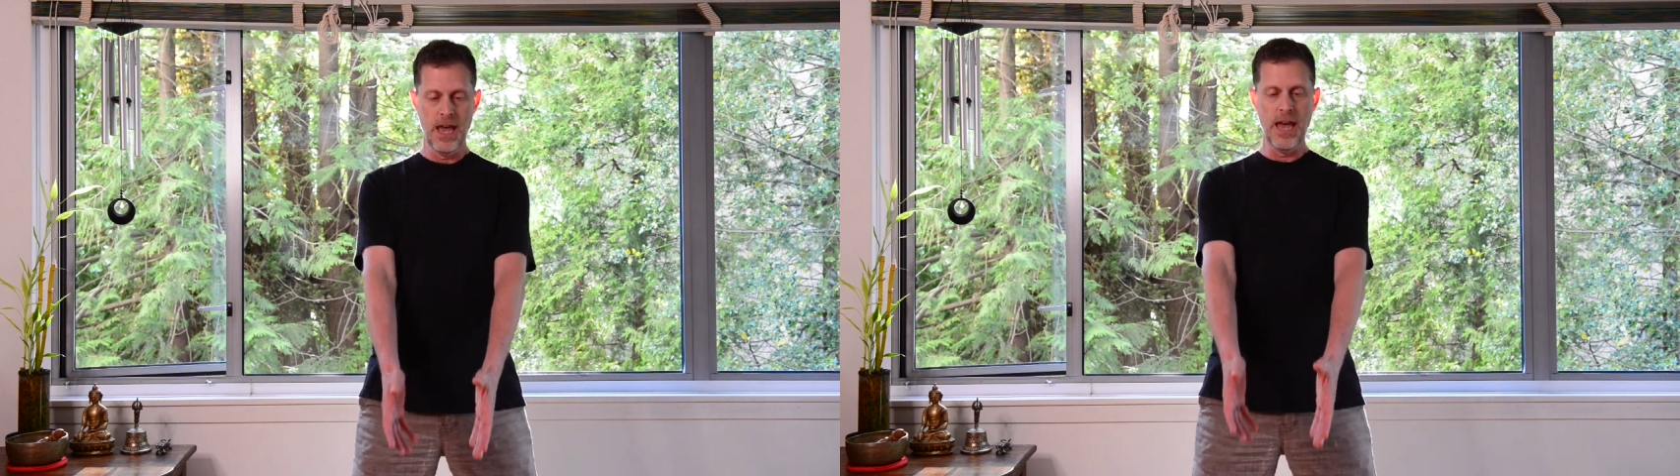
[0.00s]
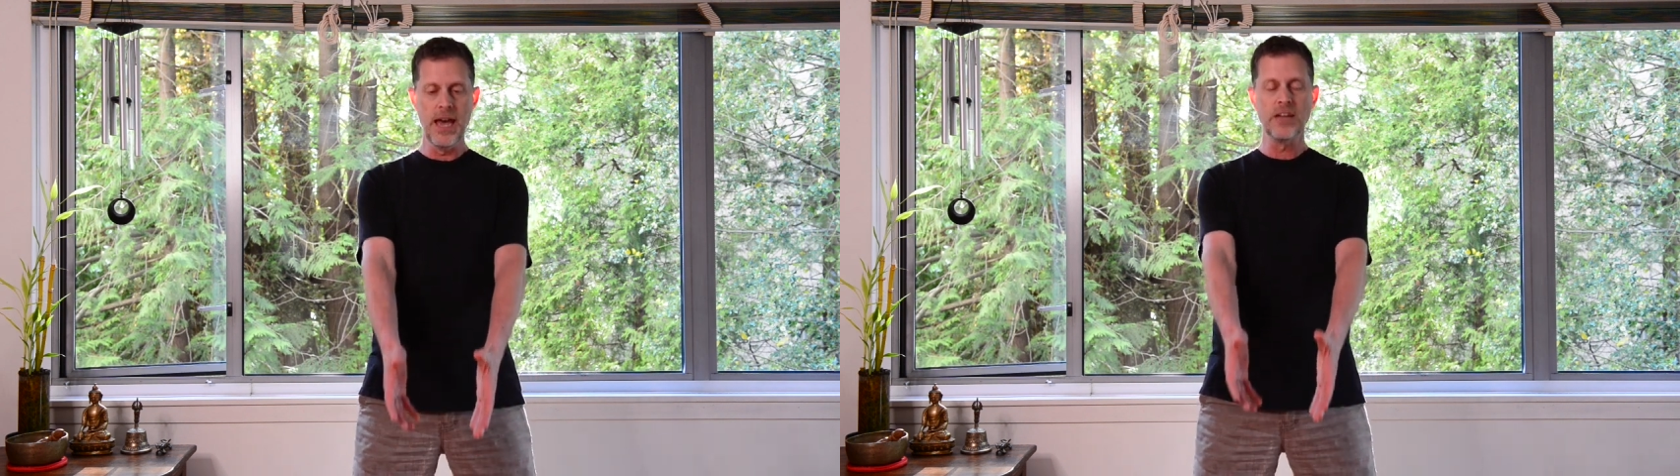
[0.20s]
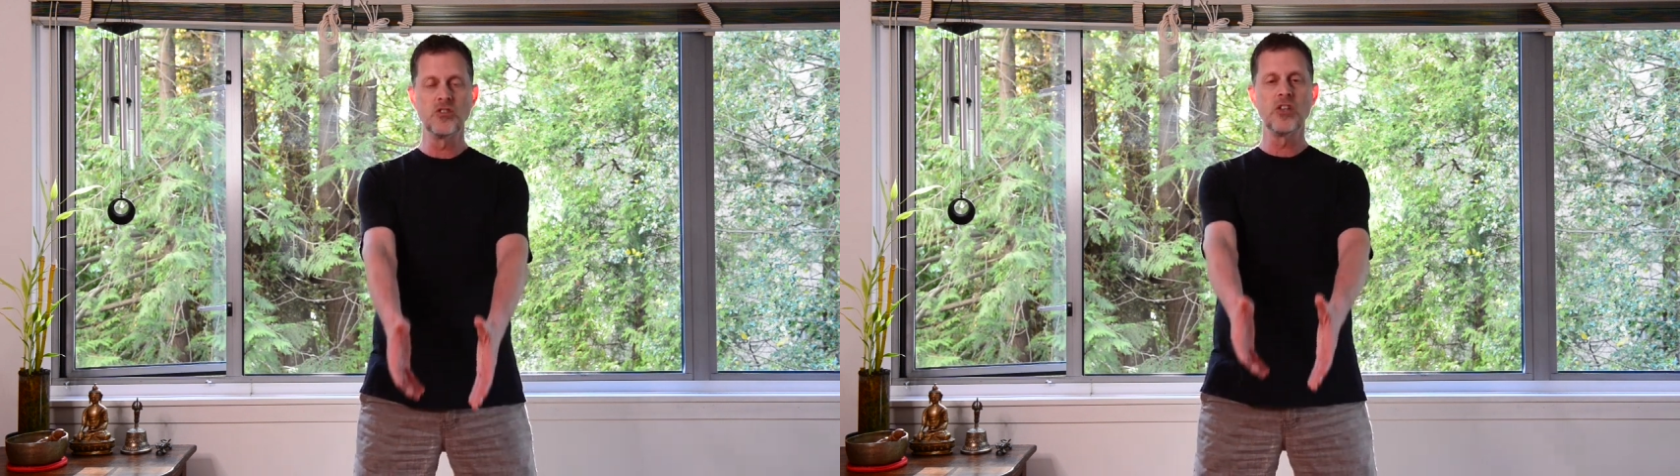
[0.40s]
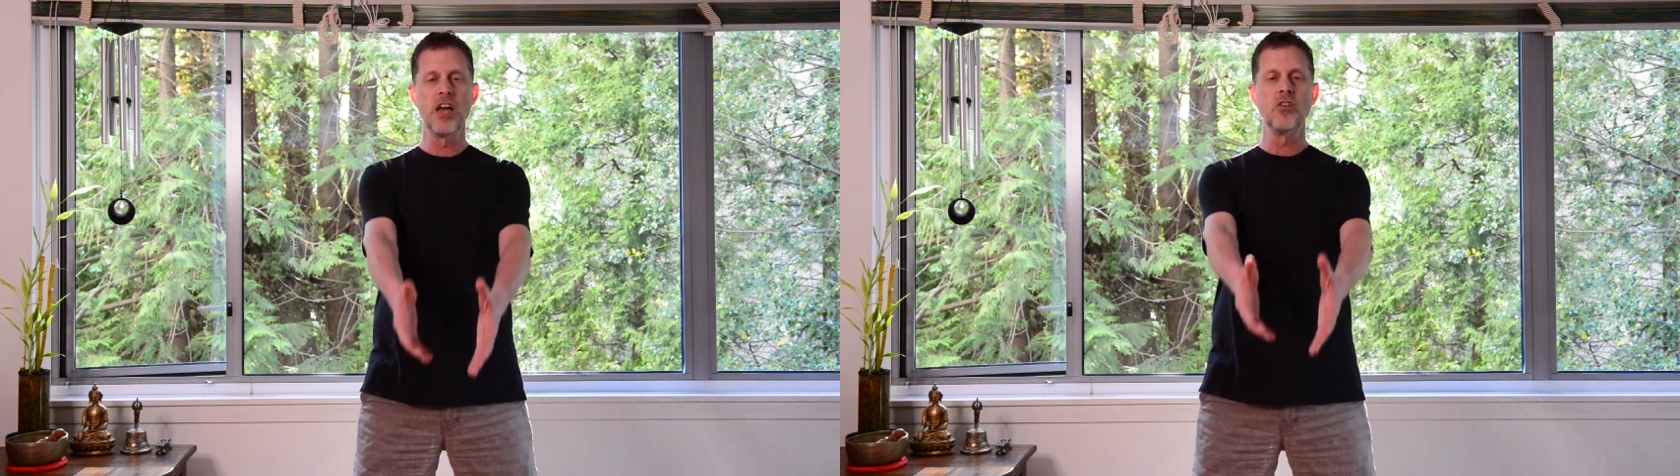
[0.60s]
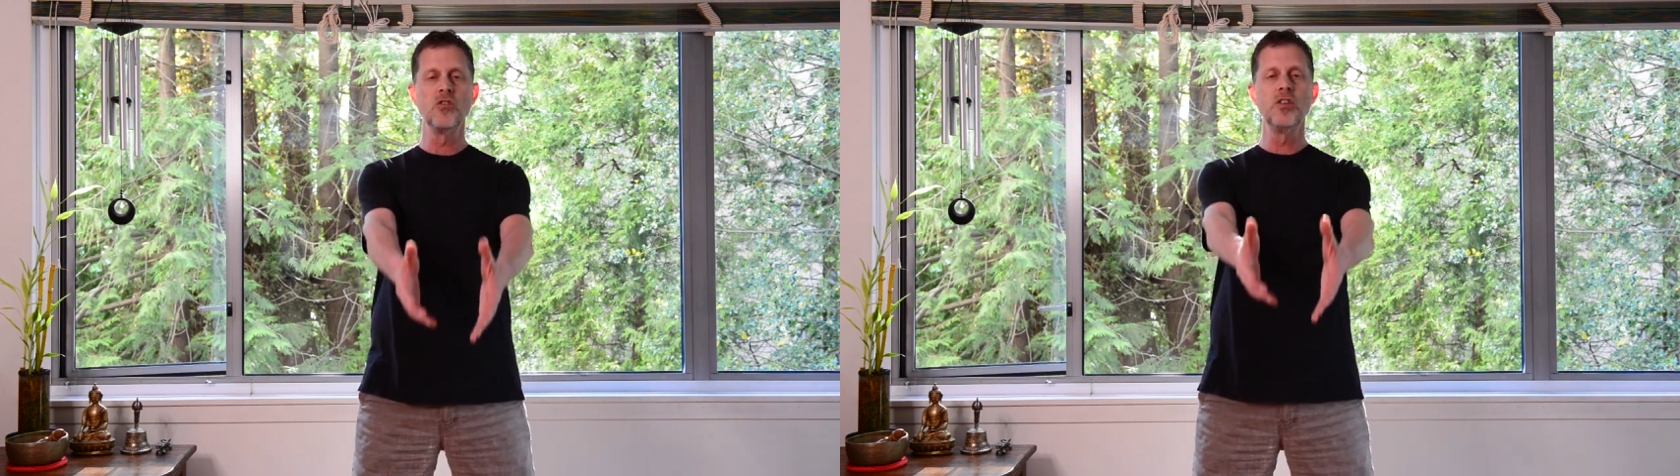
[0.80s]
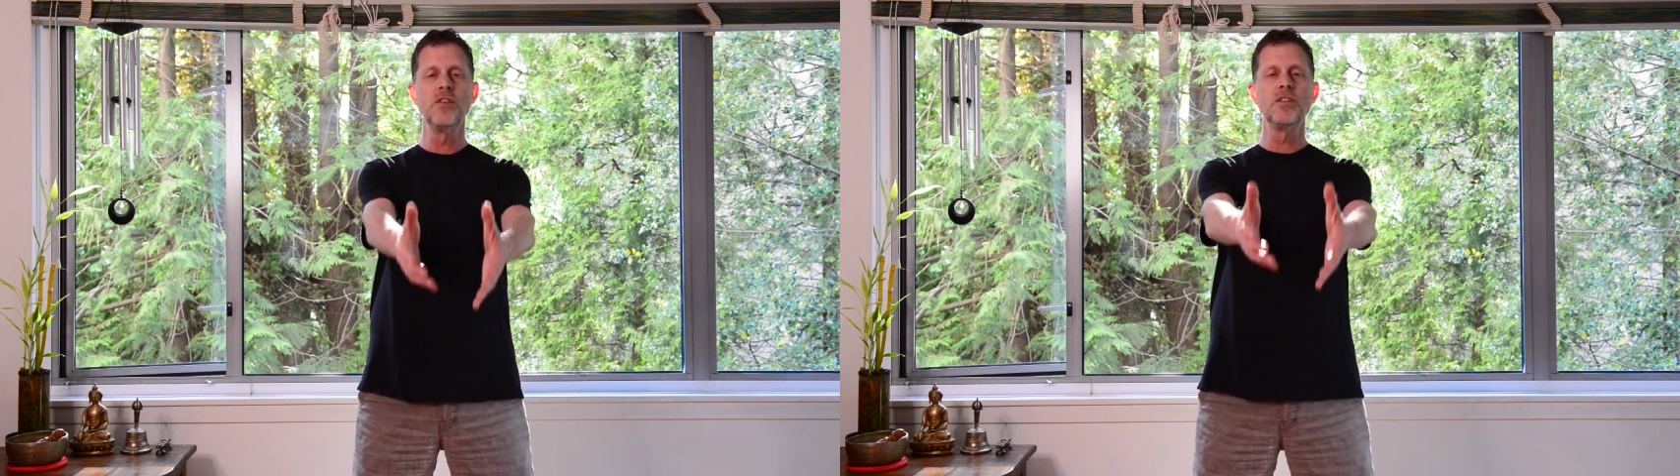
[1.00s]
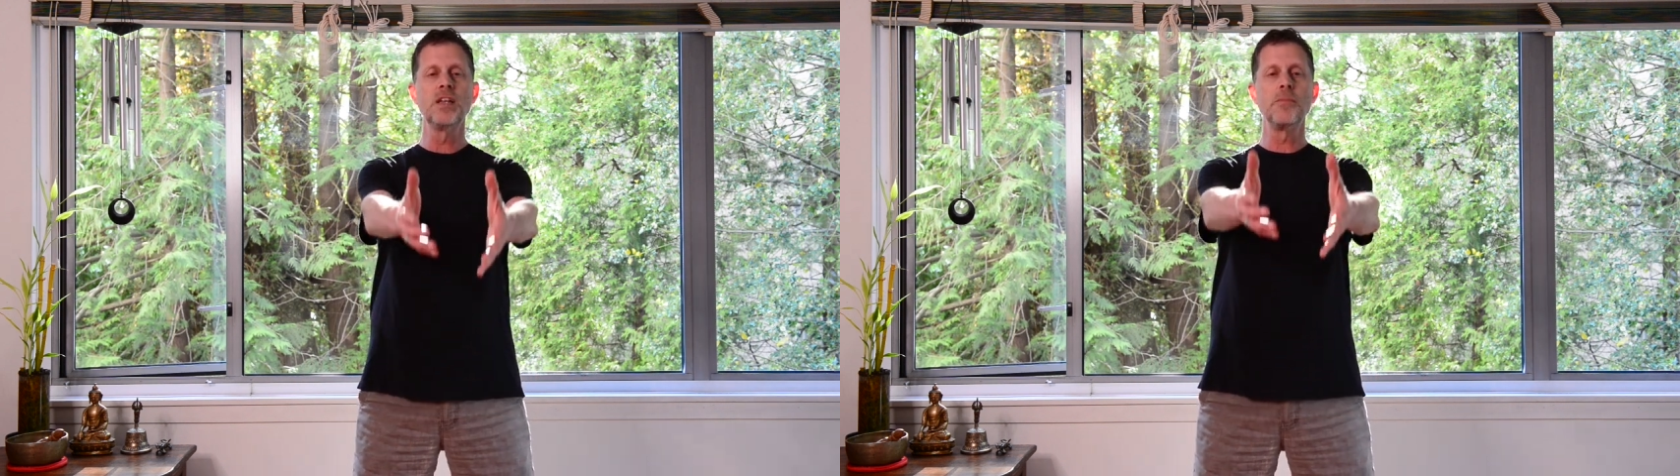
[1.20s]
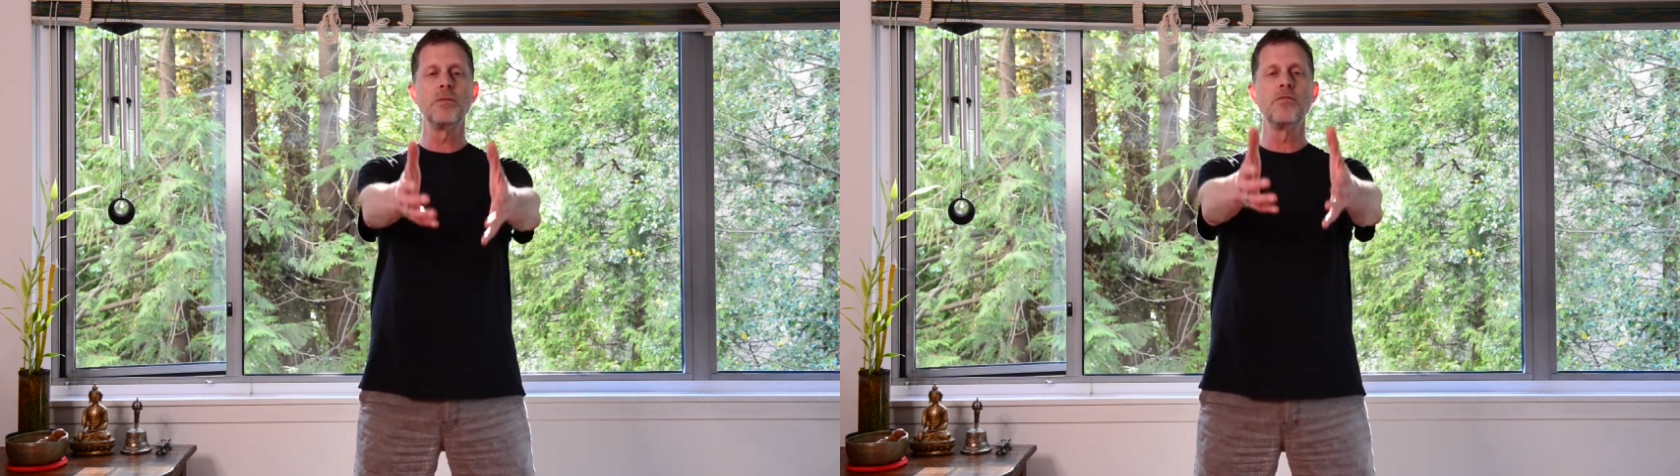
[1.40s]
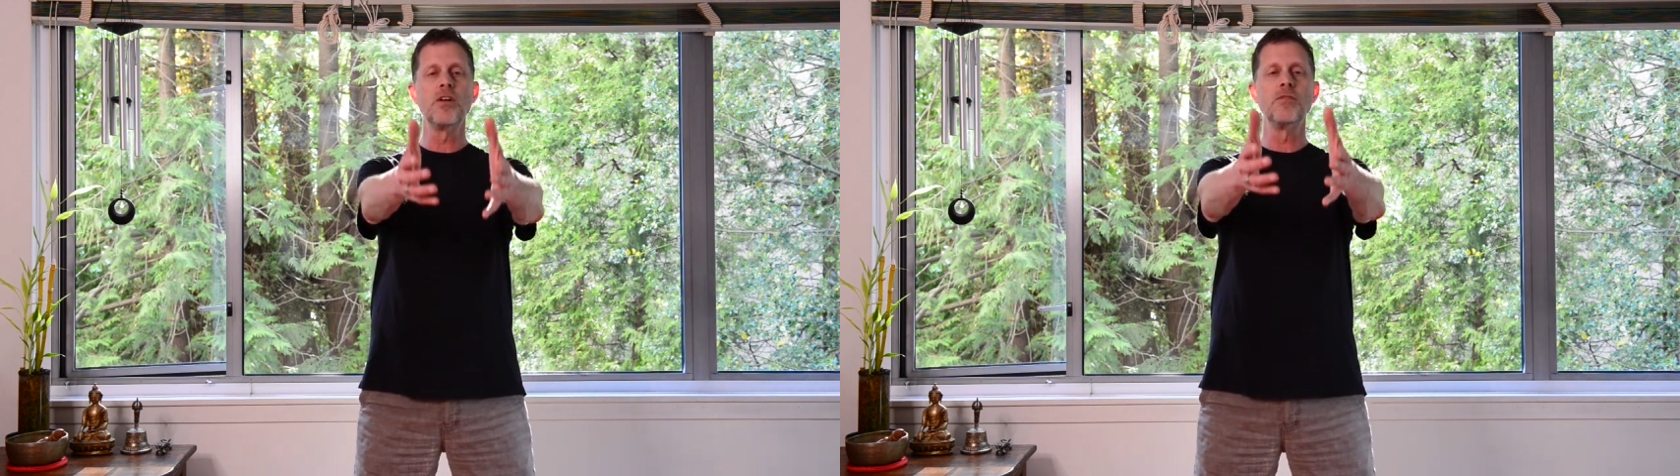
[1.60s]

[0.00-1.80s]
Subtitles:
Exhale and lift it up in front